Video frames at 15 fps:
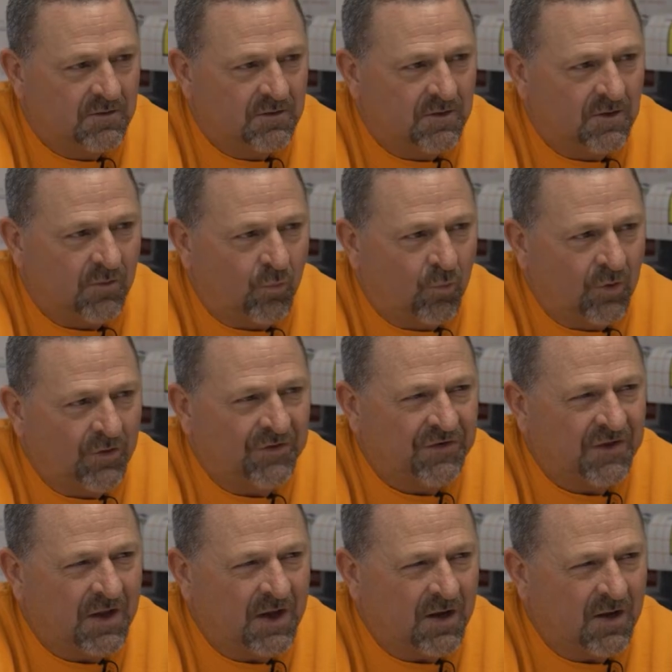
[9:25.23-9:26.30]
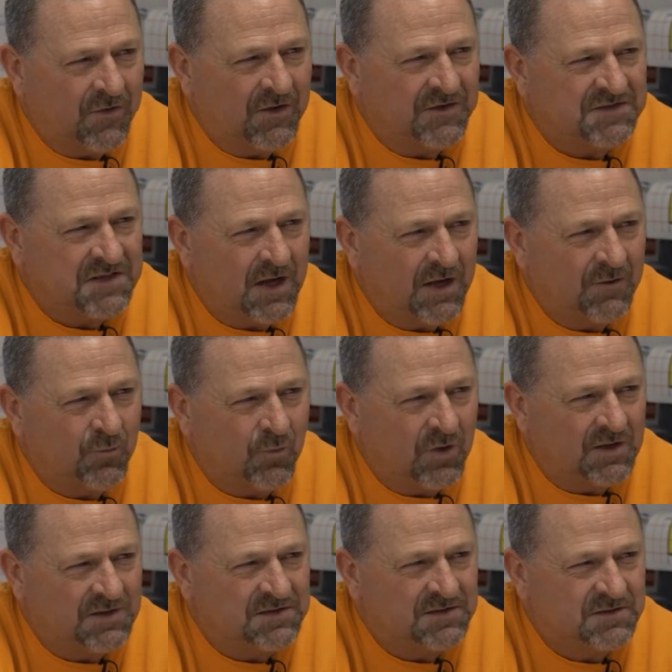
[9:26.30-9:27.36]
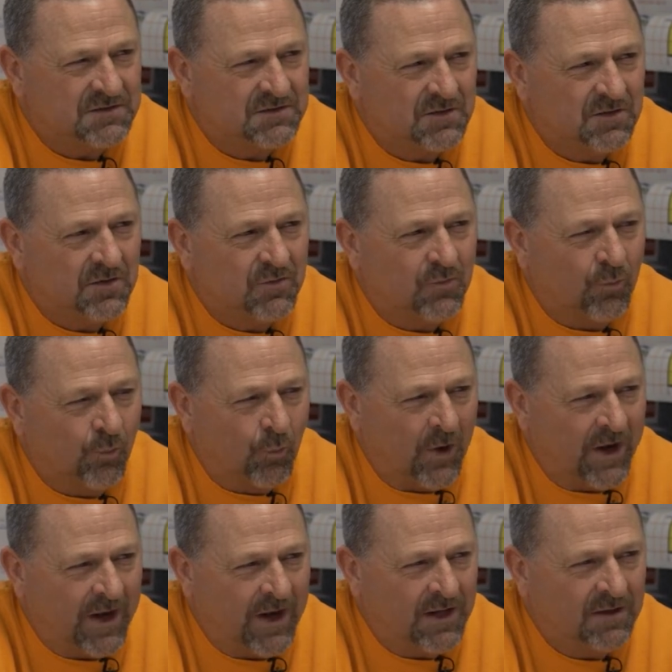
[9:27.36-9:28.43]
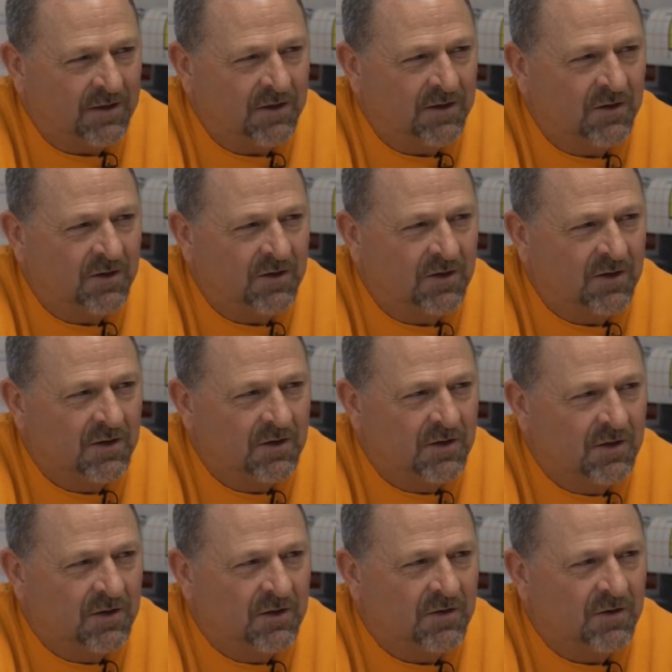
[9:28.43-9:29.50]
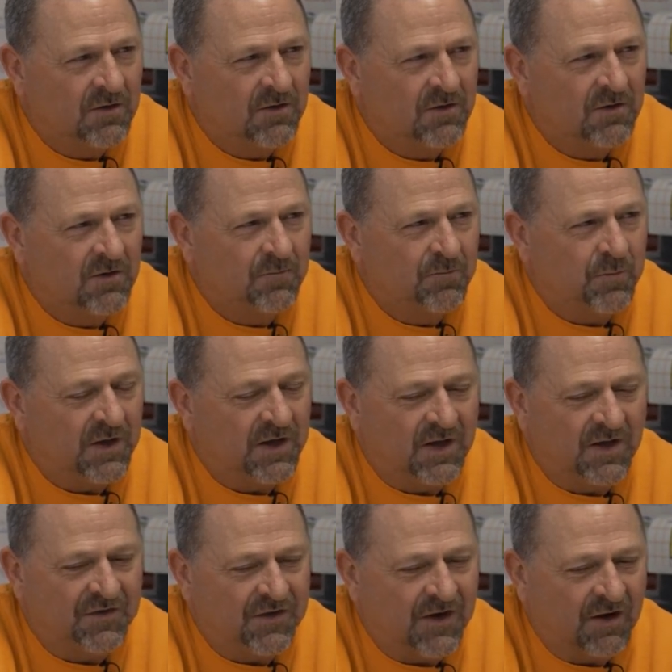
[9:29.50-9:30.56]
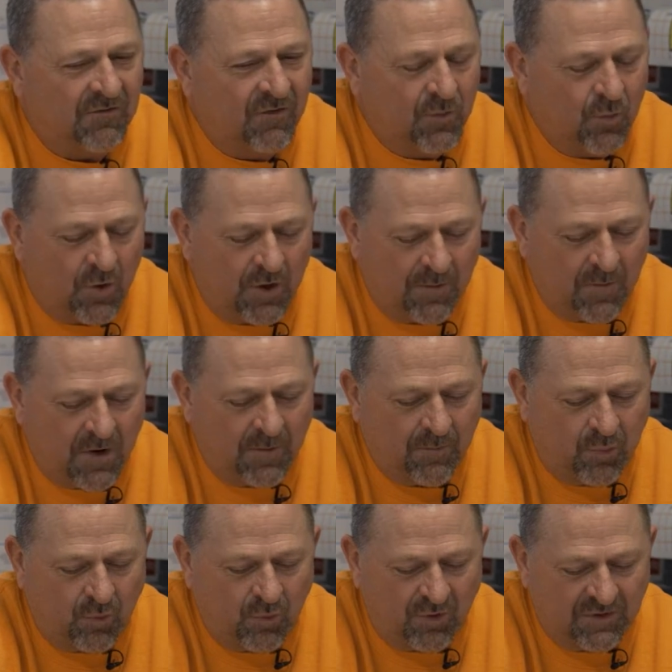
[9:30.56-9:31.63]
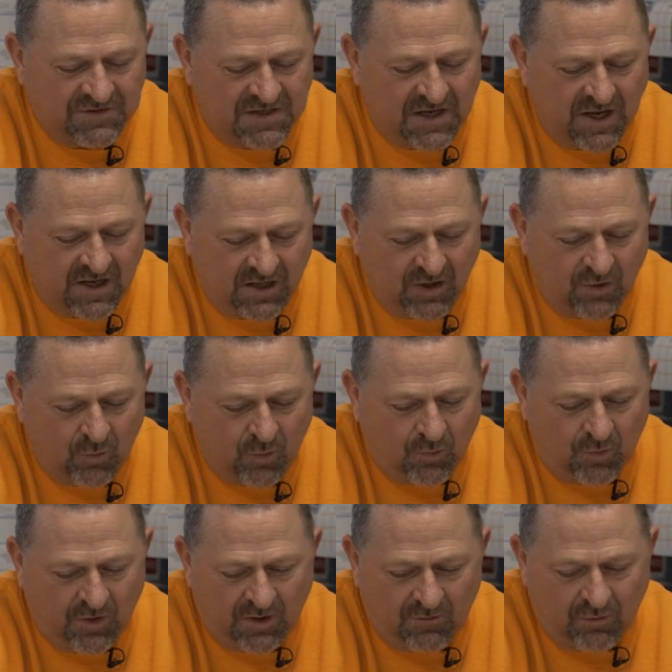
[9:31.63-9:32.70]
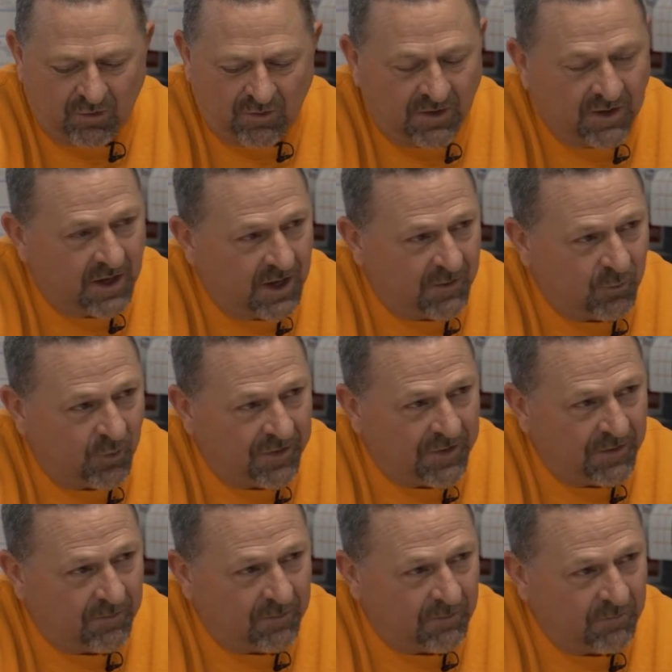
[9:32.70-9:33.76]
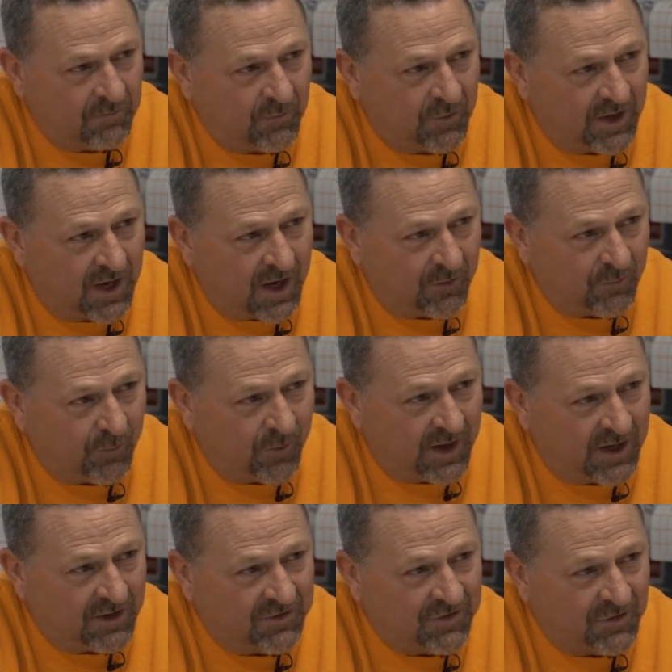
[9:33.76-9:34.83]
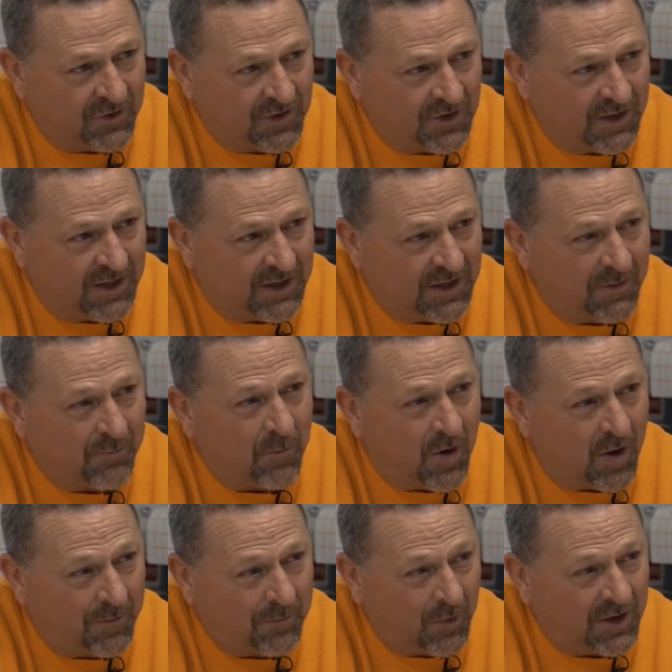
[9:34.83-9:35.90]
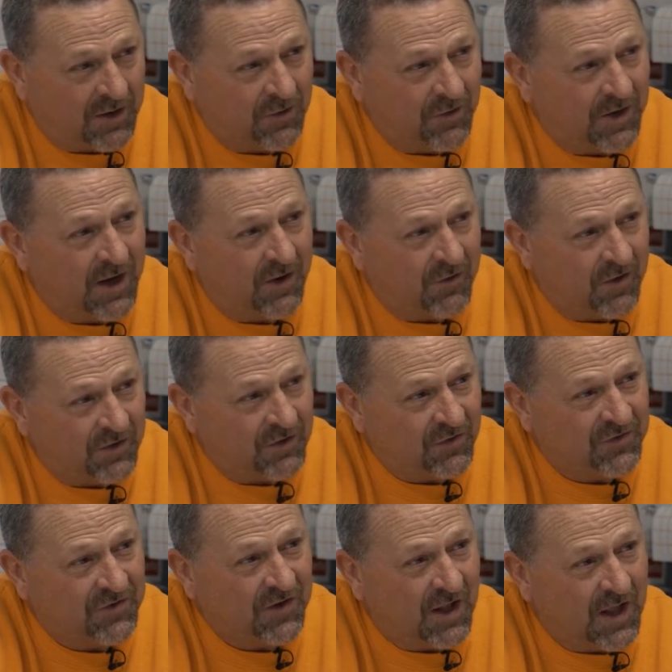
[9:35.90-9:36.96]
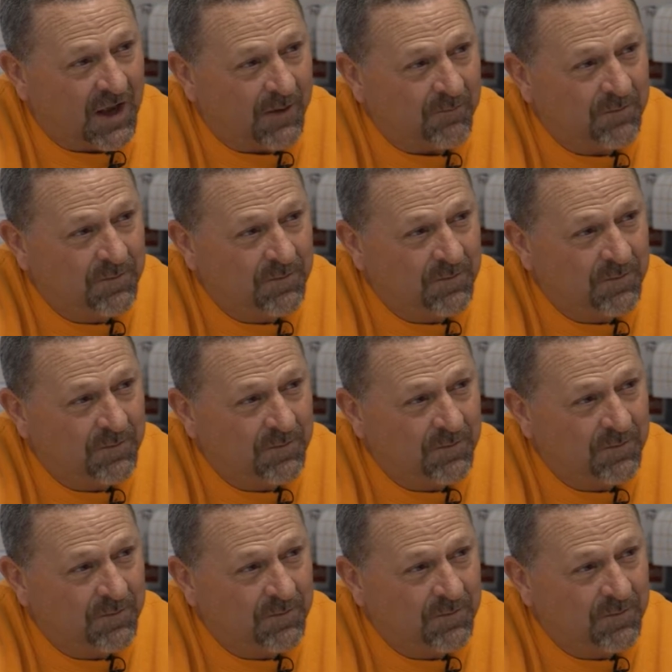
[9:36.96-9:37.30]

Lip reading: The worst thing on the site was rain, because every one of my pours dang near when we were done with them, we got rain, so you didn't get bond breaker down on your slab.